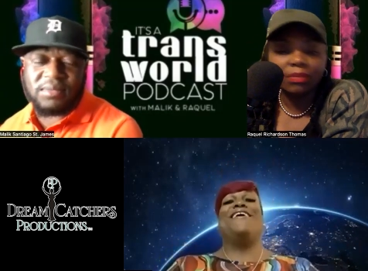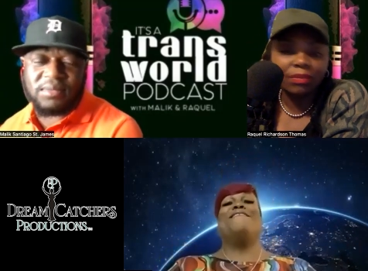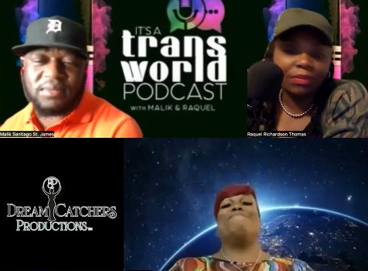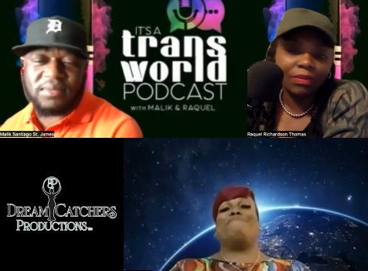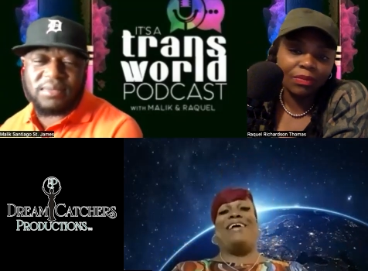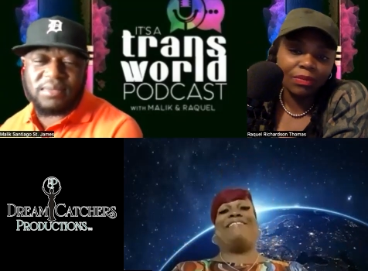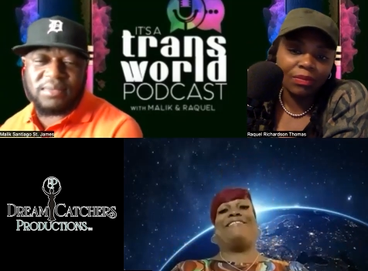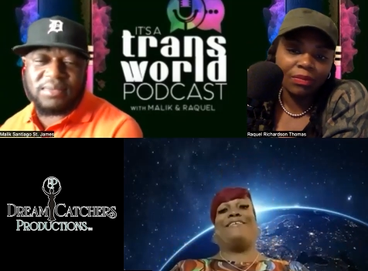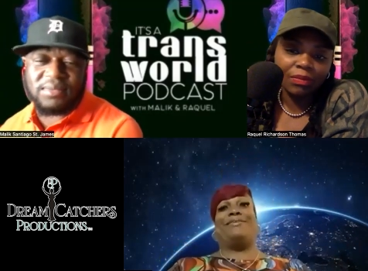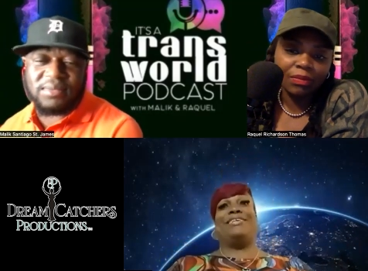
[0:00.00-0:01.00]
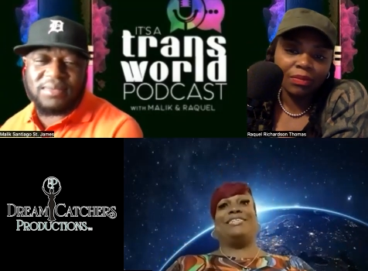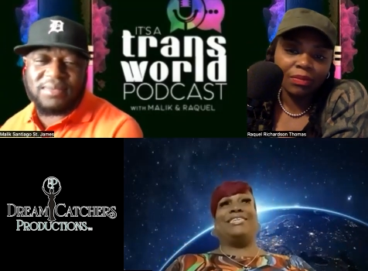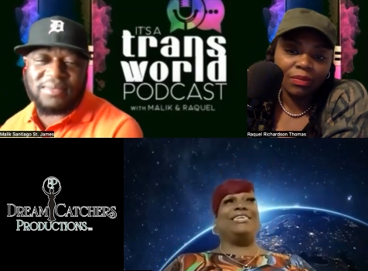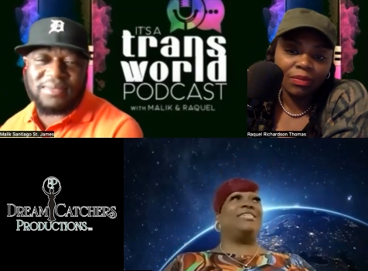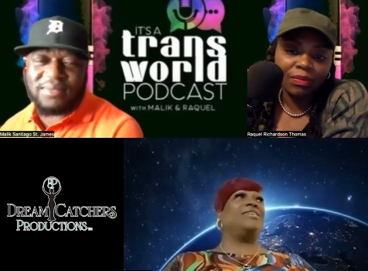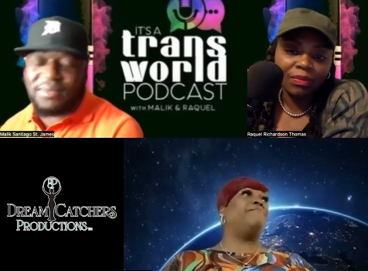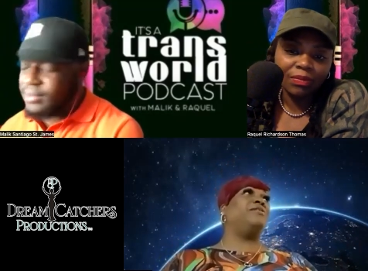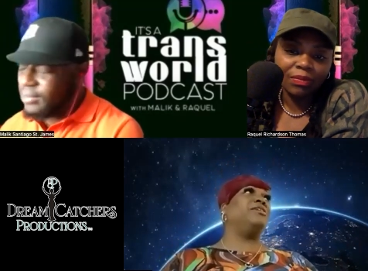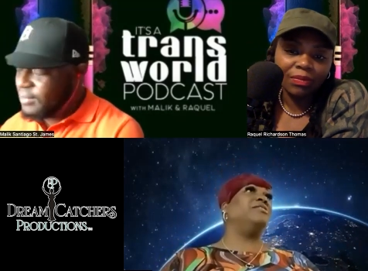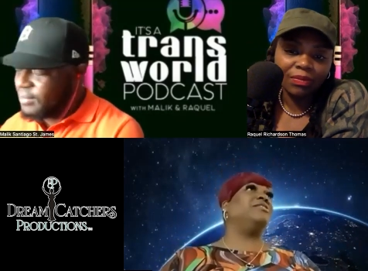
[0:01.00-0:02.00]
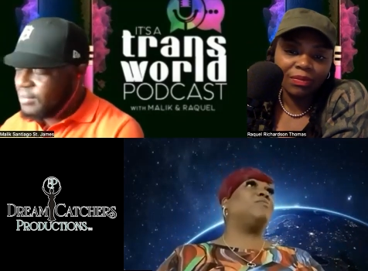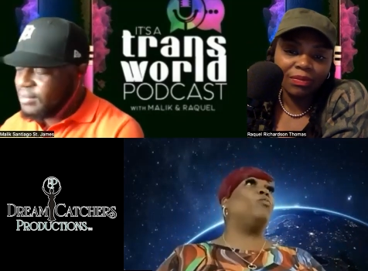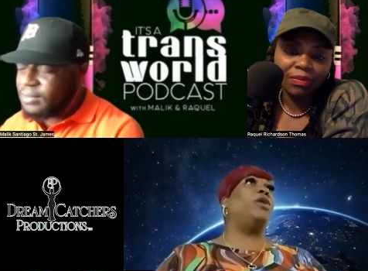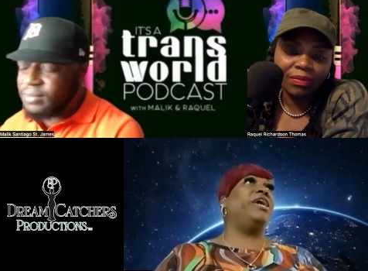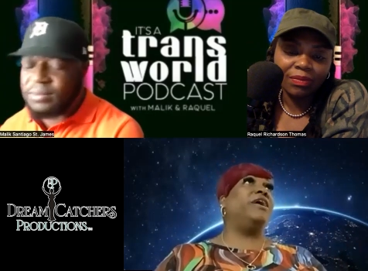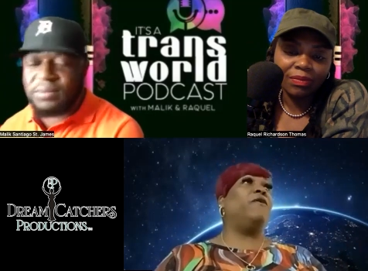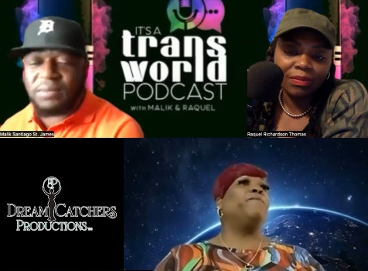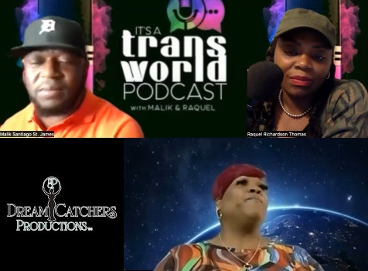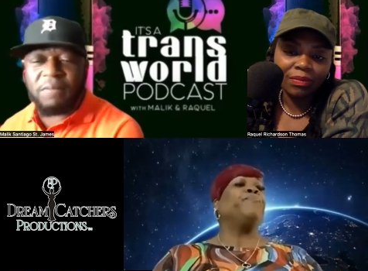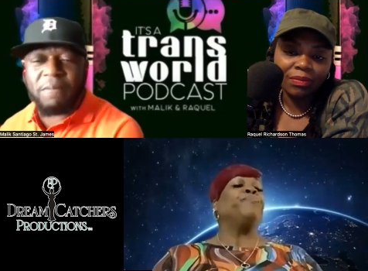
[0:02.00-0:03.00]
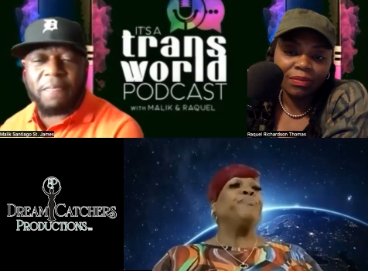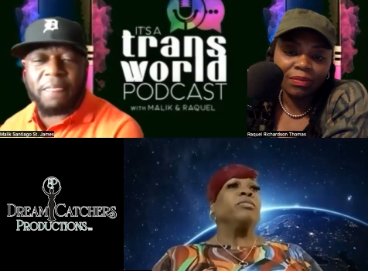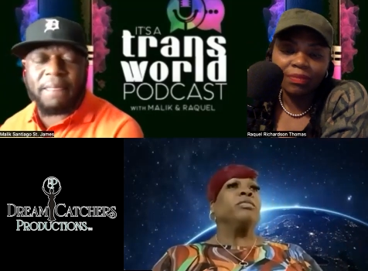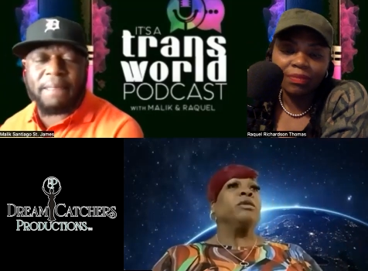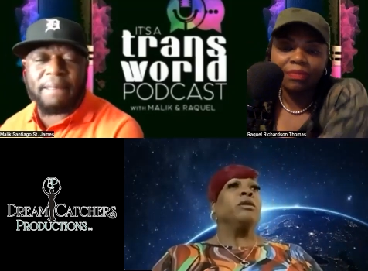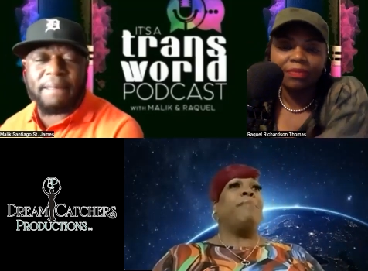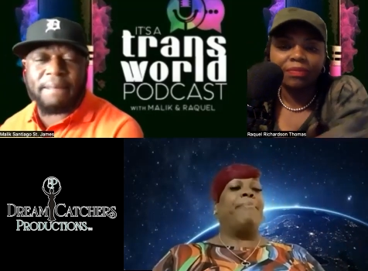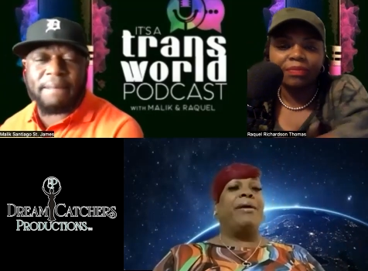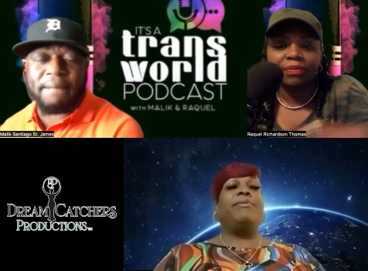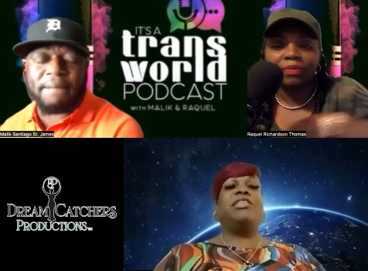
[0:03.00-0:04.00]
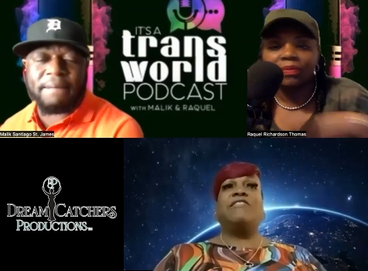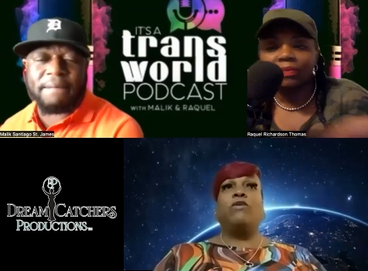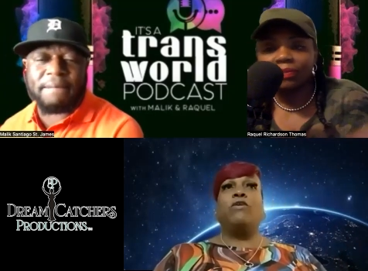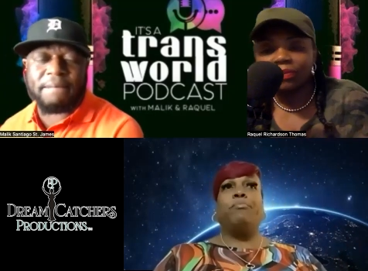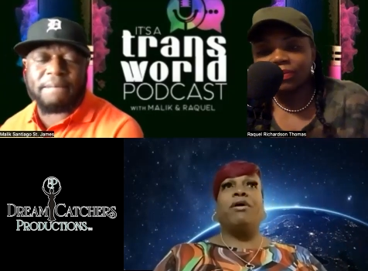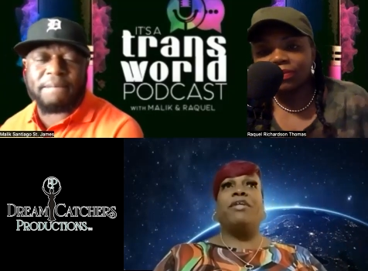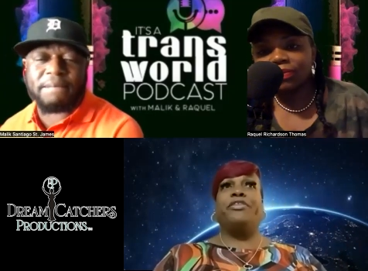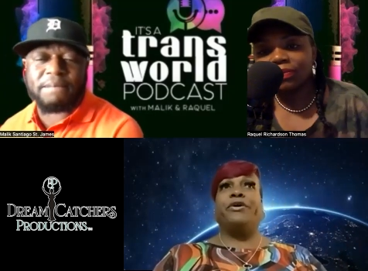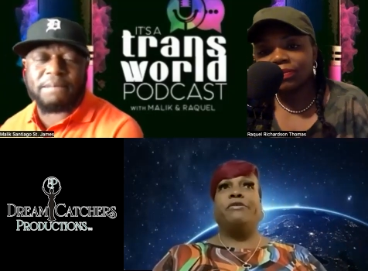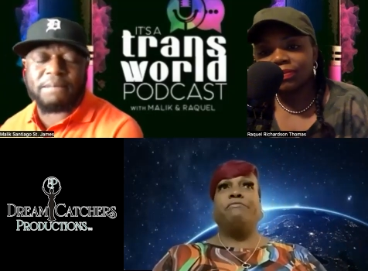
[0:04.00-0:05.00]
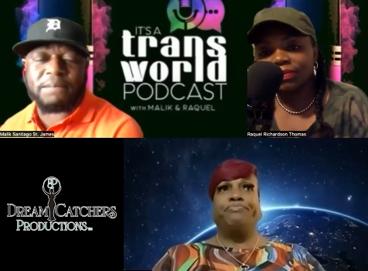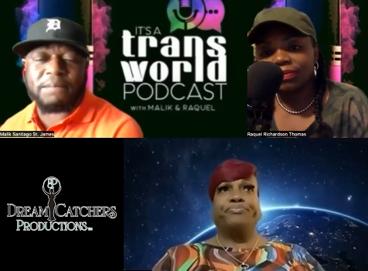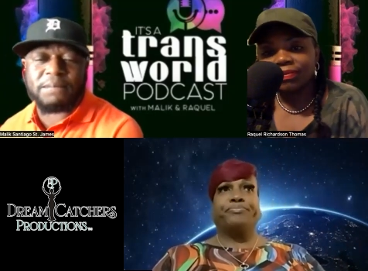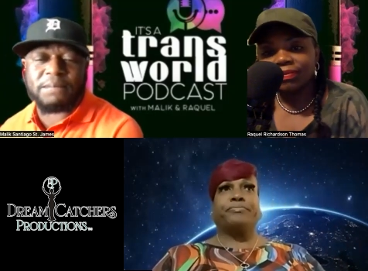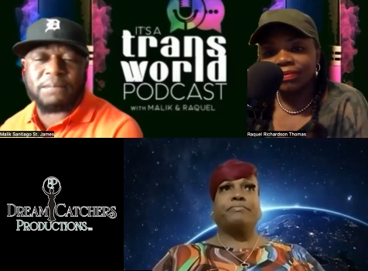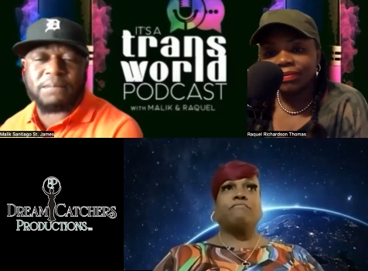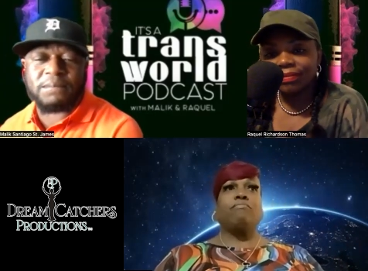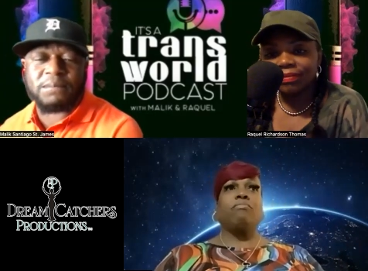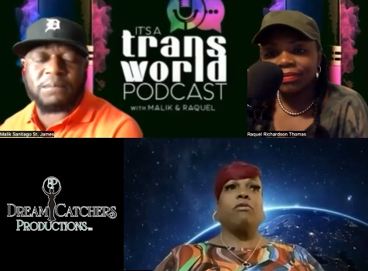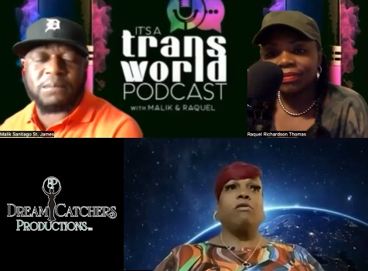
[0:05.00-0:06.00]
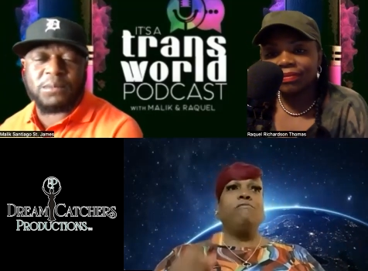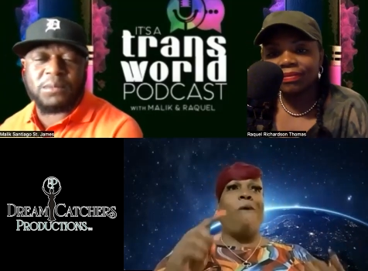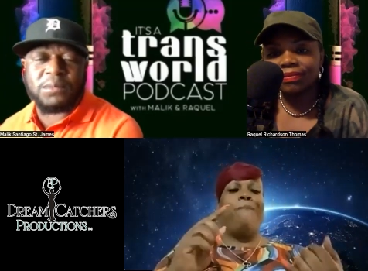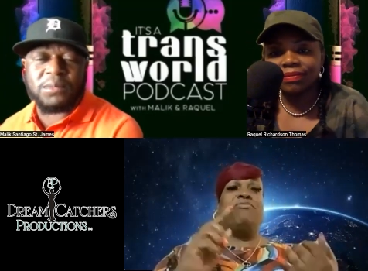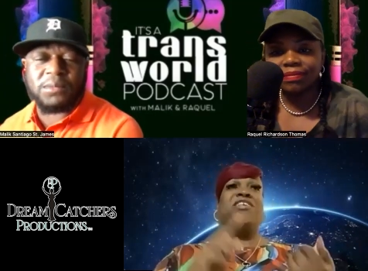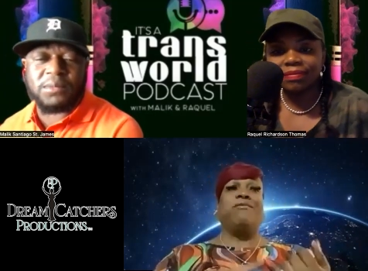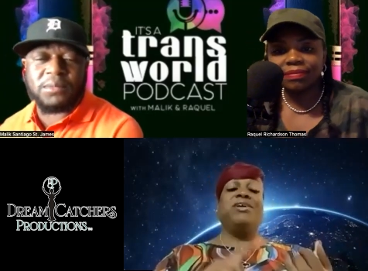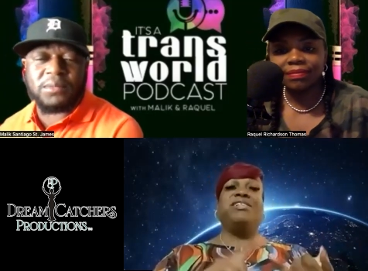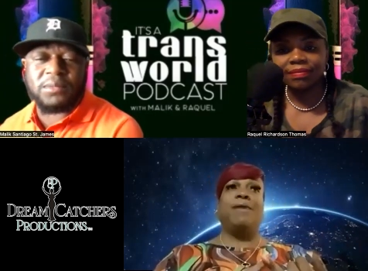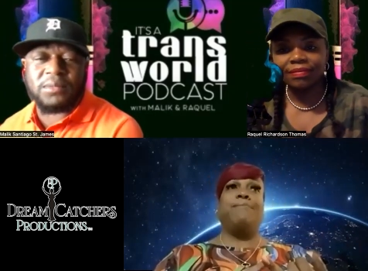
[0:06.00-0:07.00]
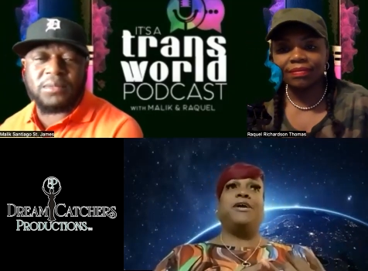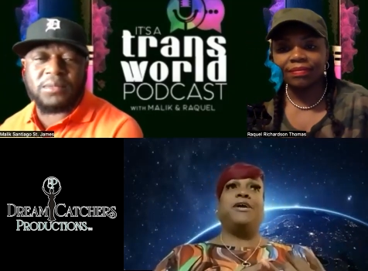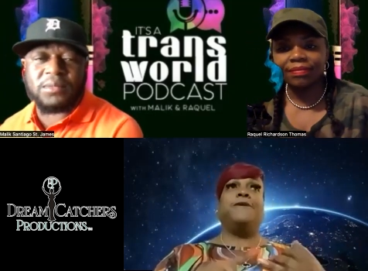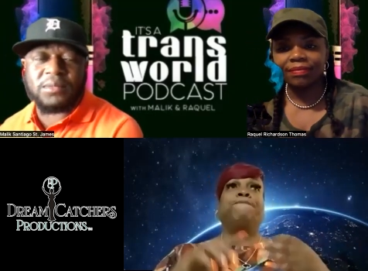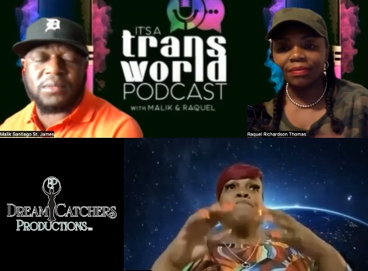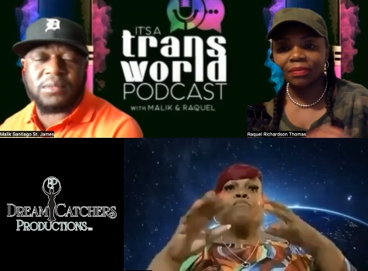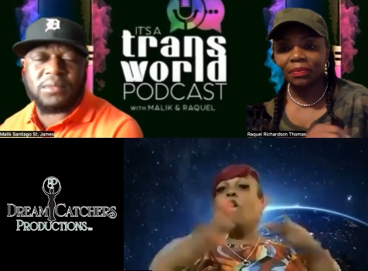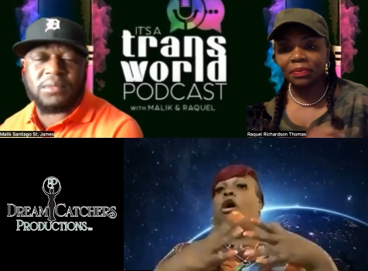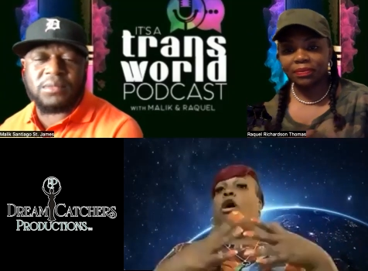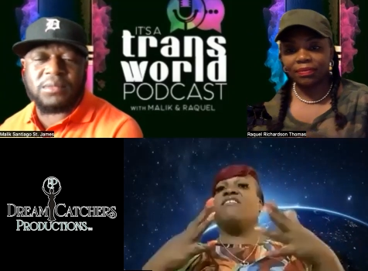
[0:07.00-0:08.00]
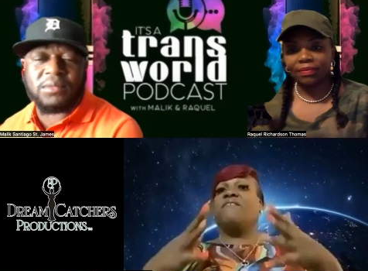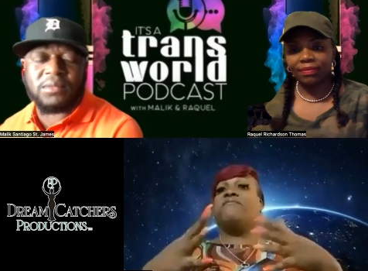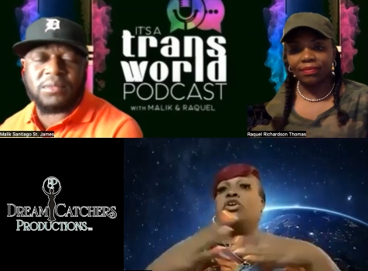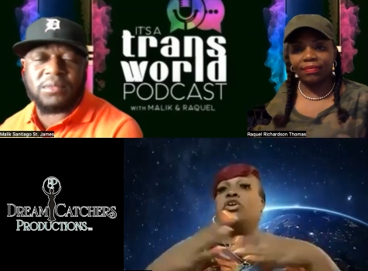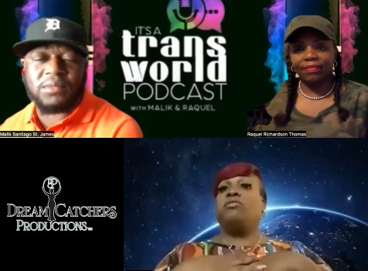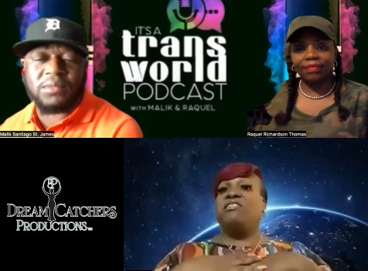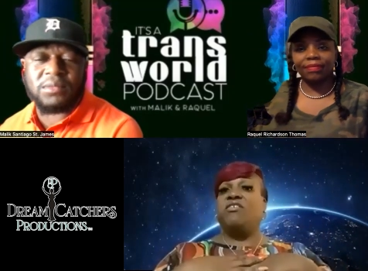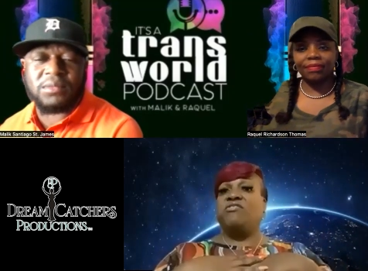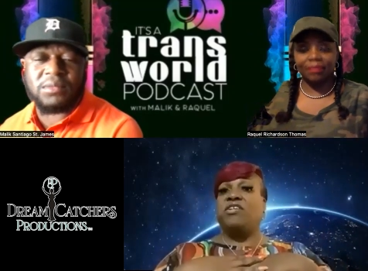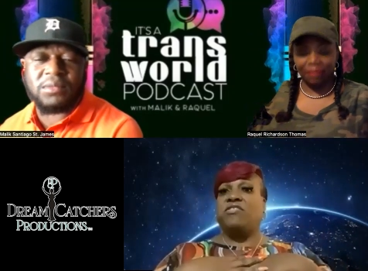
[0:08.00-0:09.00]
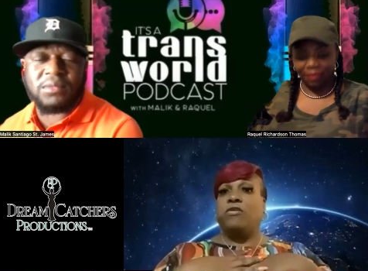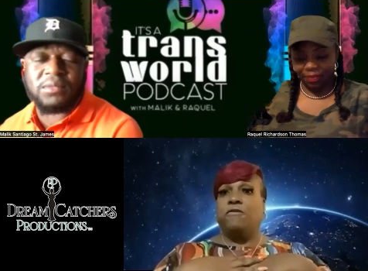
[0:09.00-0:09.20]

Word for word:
Speaker 1: my siblings would accept well. My baby sister and brother, sorry, can sign makeup, all they've ever known is their sister.